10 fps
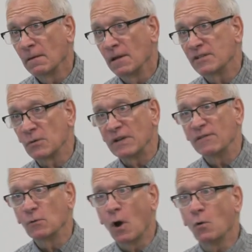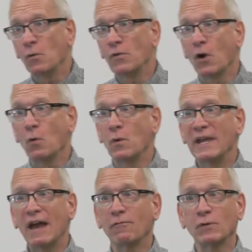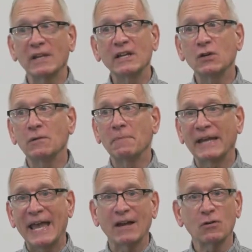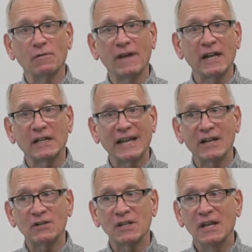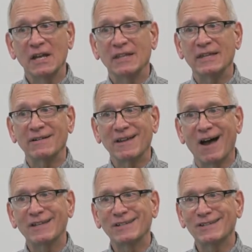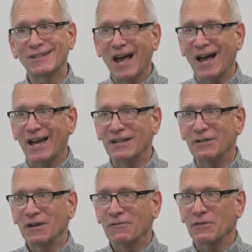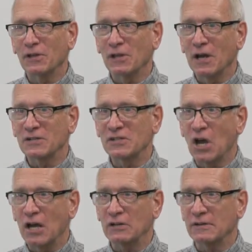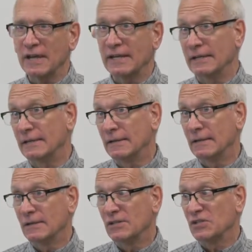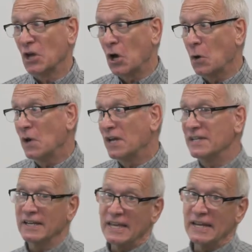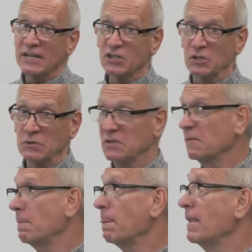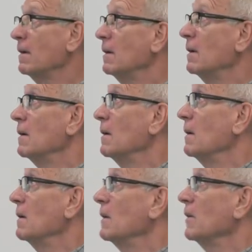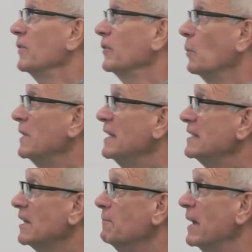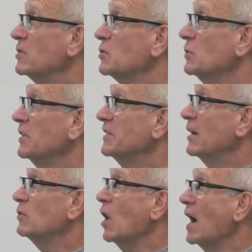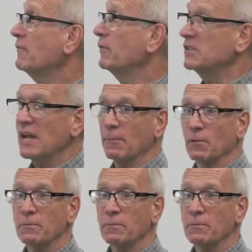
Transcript: And so, even though, though we have really good mechanical ventilators, they're not designed for the lungs God created. So, you get issues. So we need to make sure that they're not, for example,